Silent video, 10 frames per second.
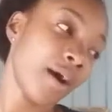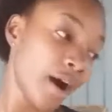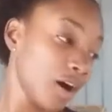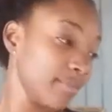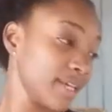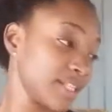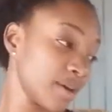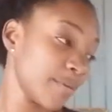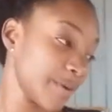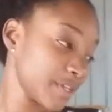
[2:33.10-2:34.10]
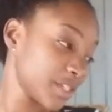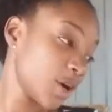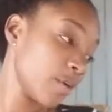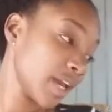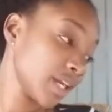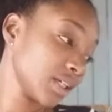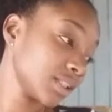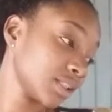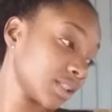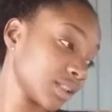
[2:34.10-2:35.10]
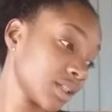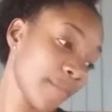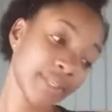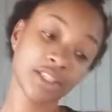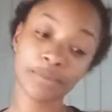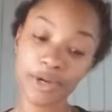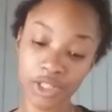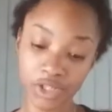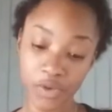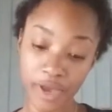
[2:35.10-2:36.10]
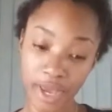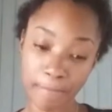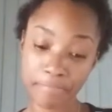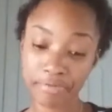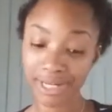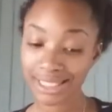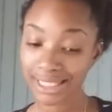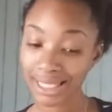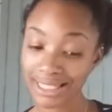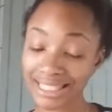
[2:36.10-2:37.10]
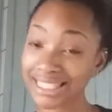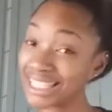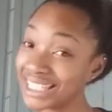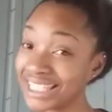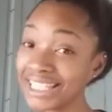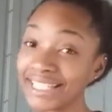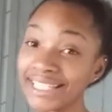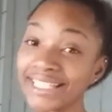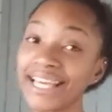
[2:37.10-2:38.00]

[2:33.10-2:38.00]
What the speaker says: How my summer is going? My summer is going pretty decent.